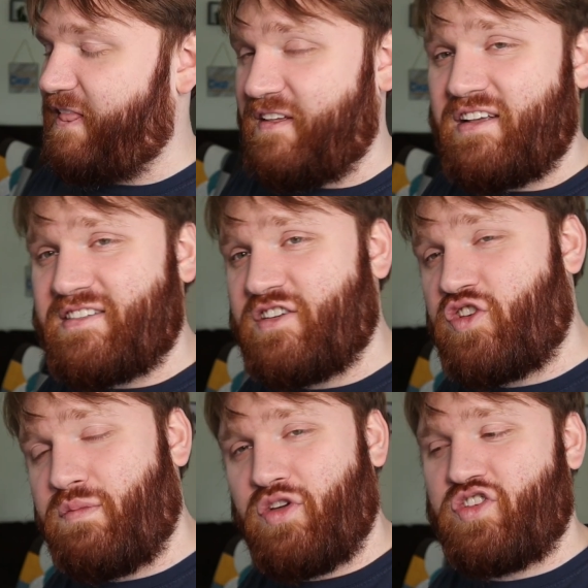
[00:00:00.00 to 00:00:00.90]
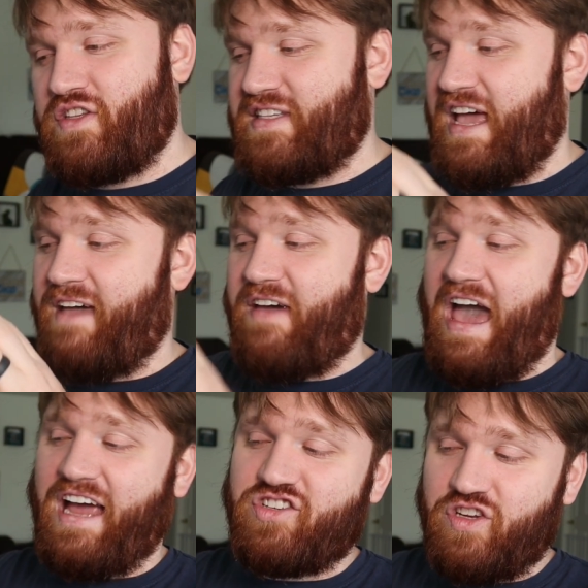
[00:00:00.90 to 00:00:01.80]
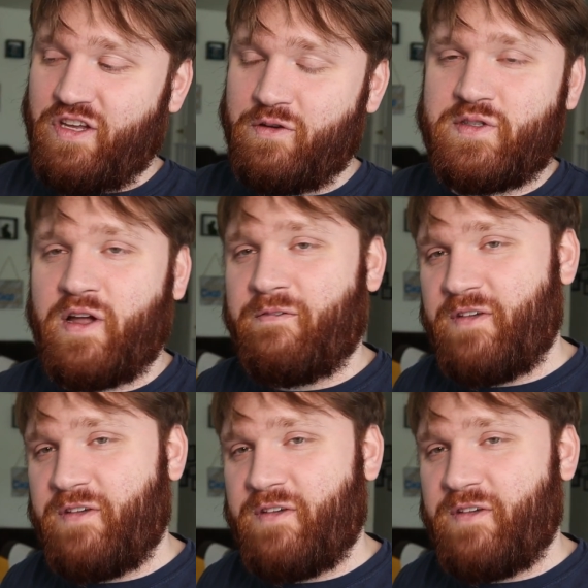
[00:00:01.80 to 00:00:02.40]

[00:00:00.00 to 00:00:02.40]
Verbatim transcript: Linux distributions that I've actually used on